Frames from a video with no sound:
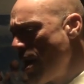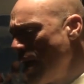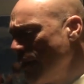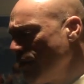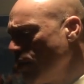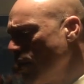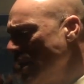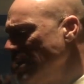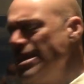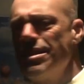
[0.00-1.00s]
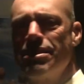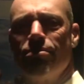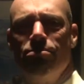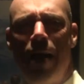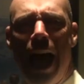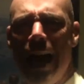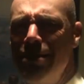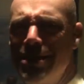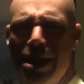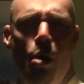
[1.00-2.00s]
behind for at least,
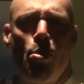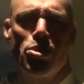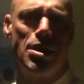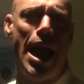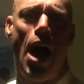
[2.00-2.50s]
I say almost an